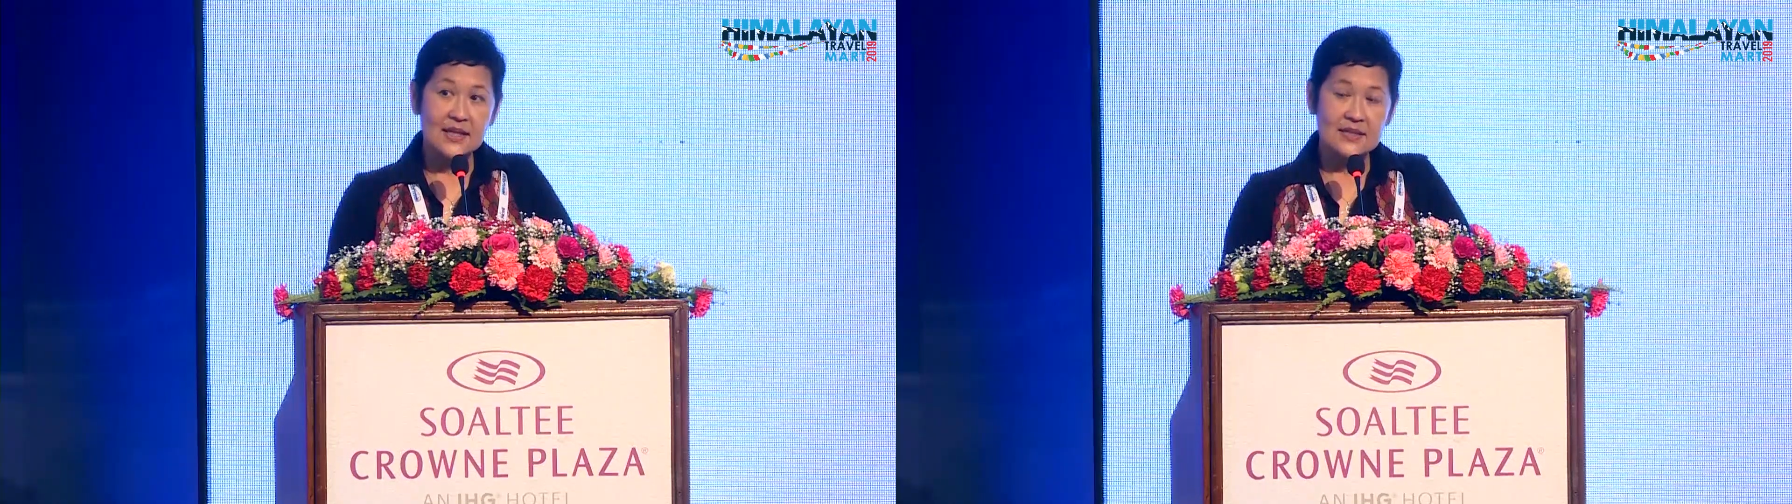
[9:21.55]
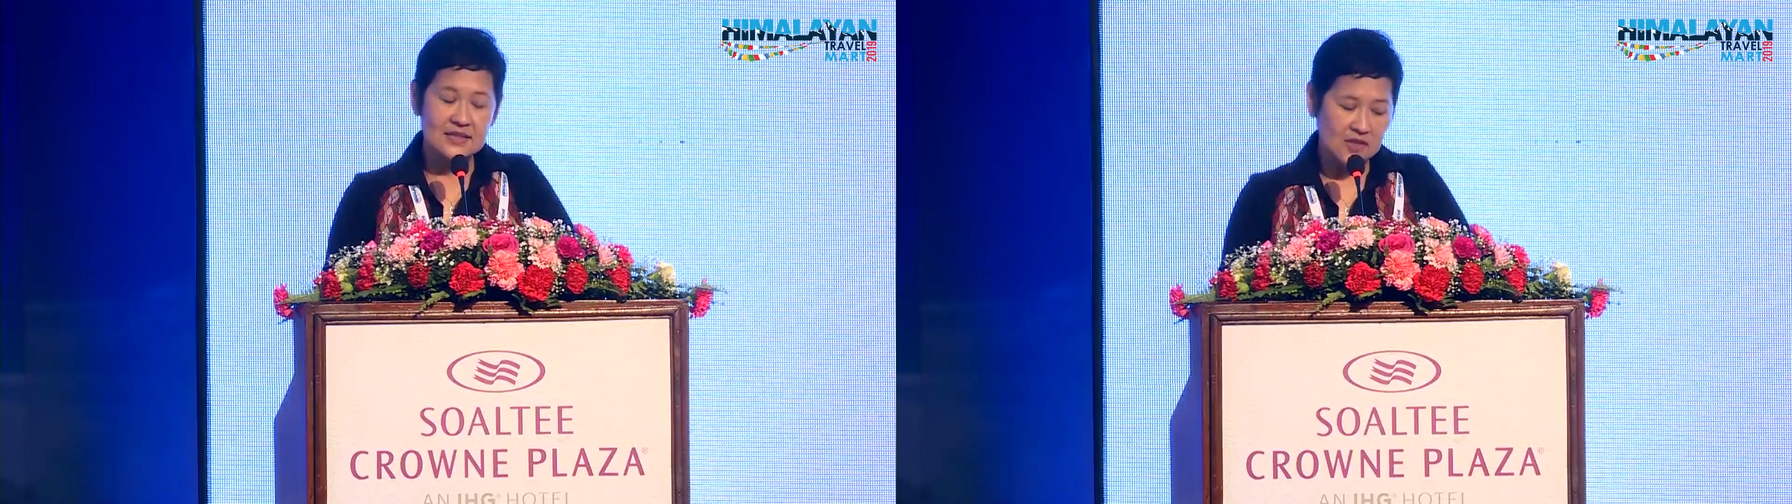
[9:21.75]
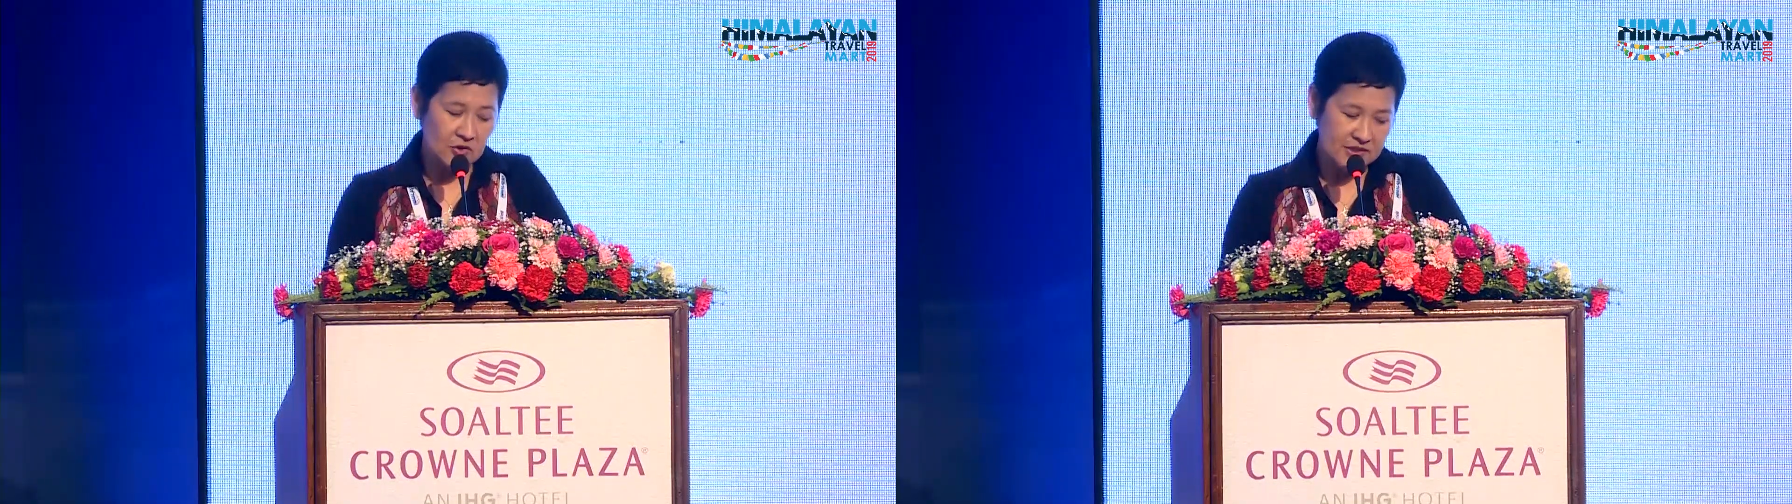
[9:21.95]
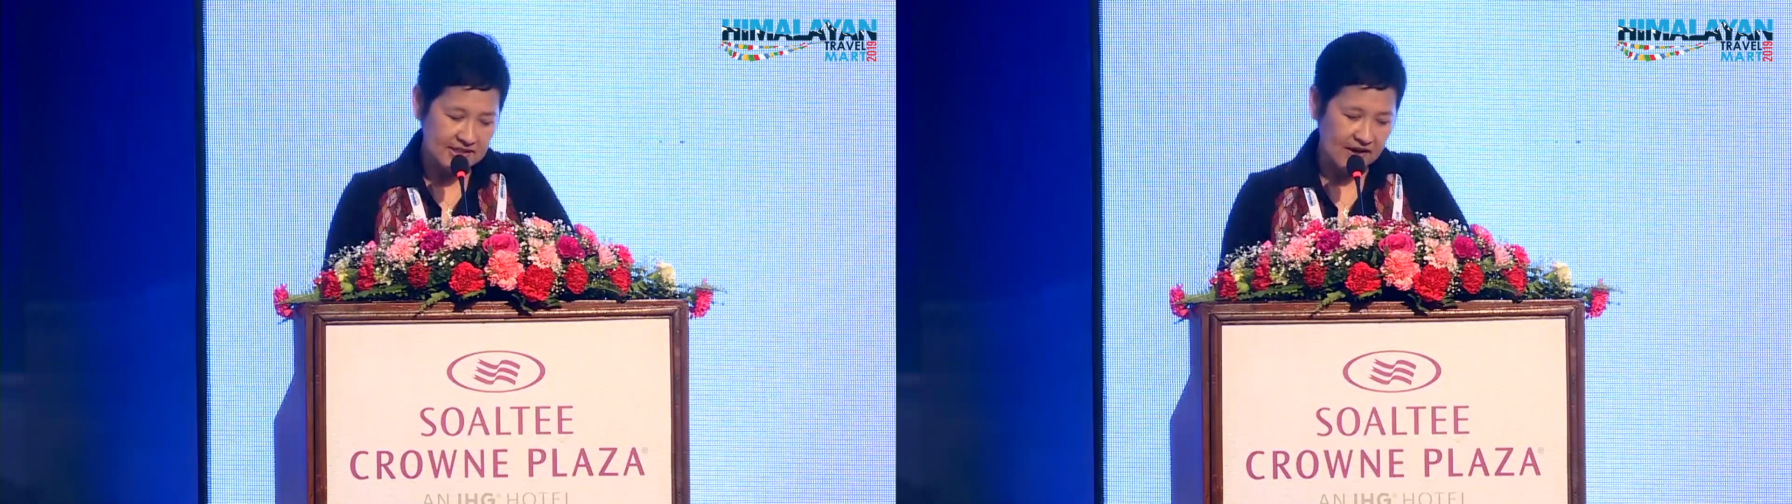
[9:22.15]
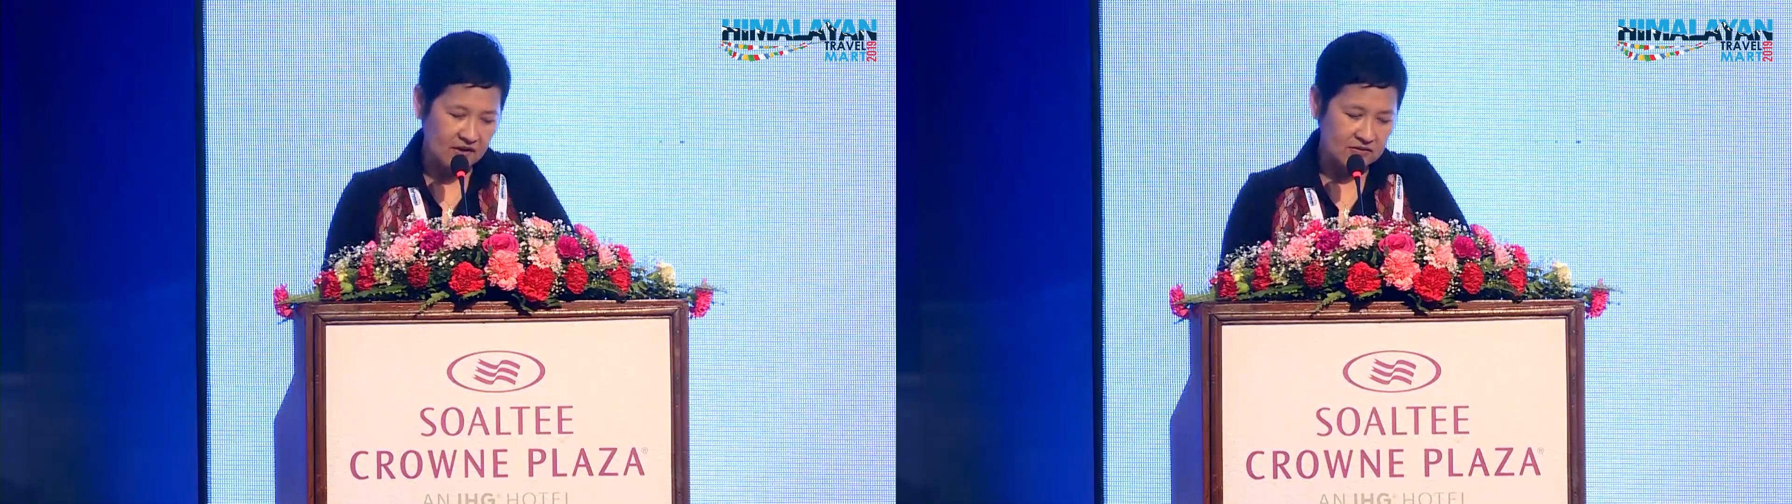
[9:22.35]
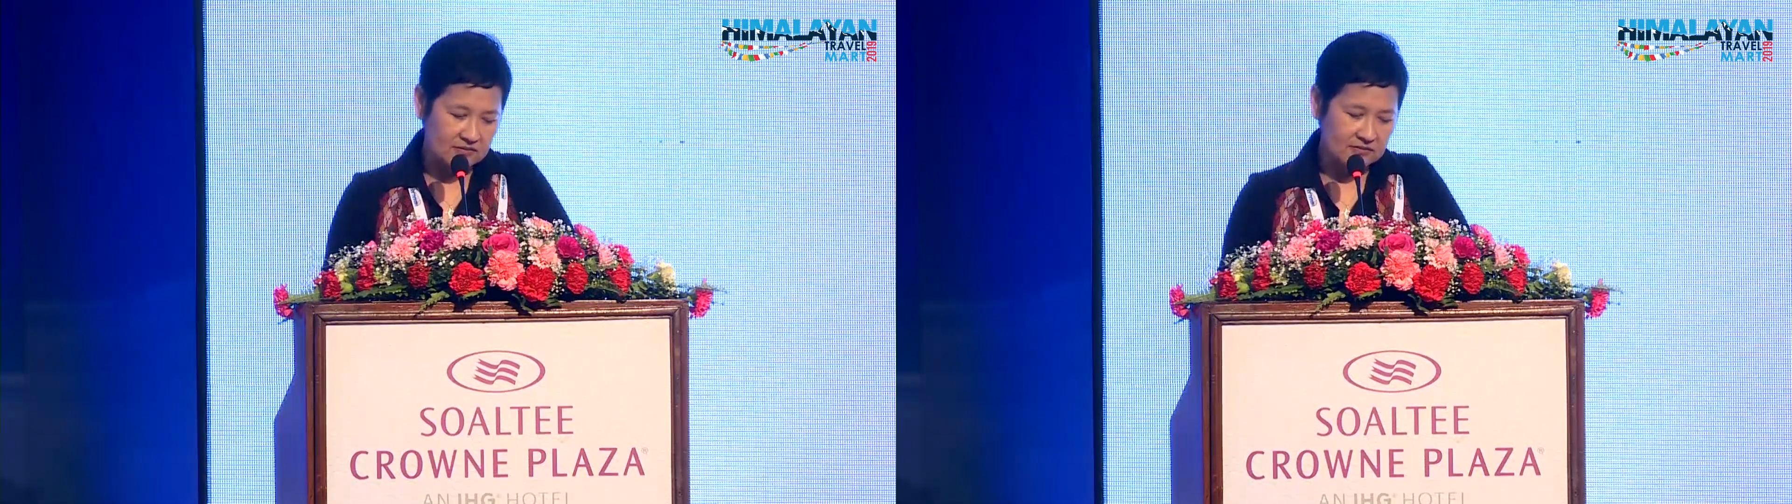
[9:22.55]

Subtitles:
It slows down.